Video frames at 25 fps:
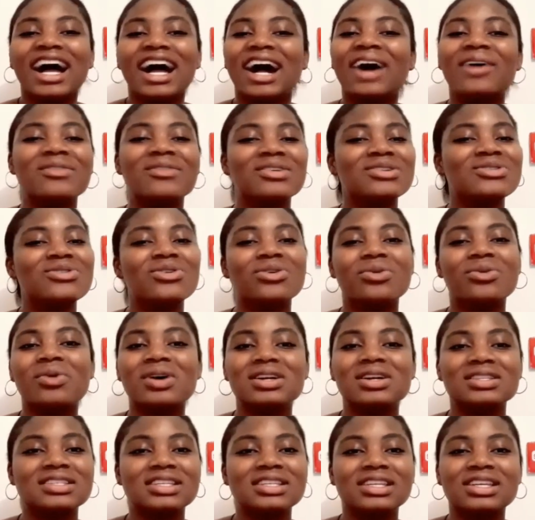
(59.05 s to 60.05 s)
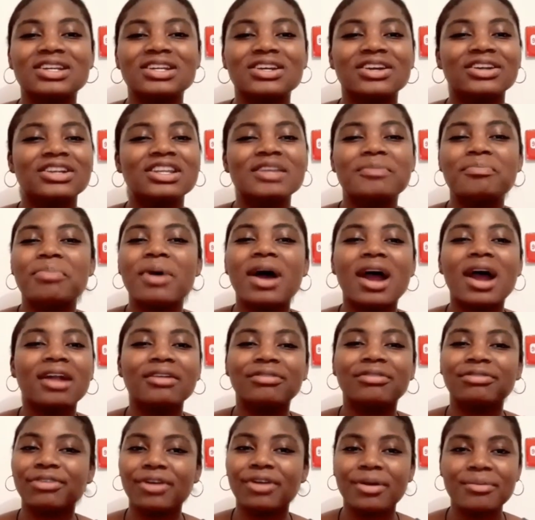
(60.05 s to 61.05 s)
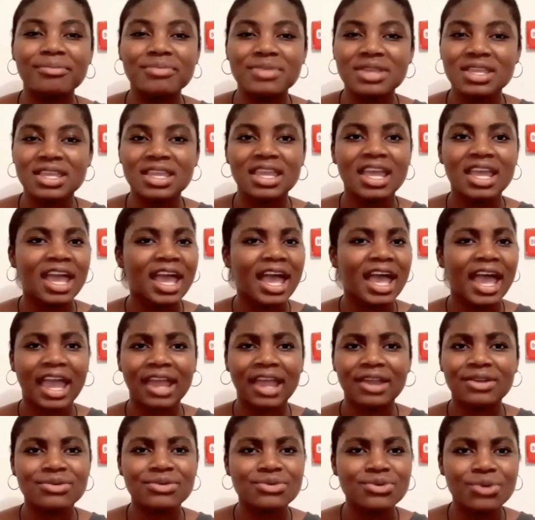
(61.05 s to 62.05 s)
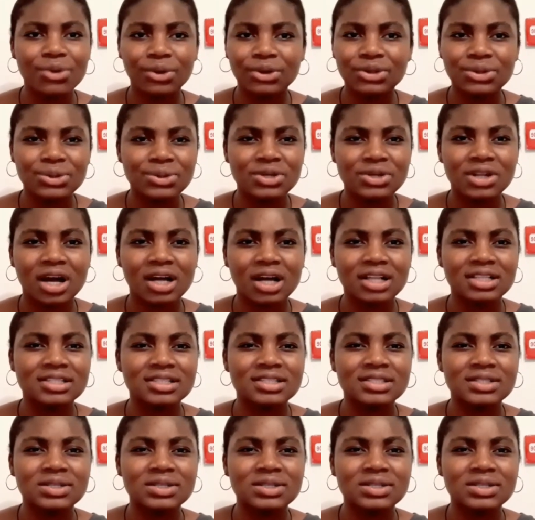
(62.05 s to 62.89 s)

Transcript: and we don't want to hear, depart from me, I know you not.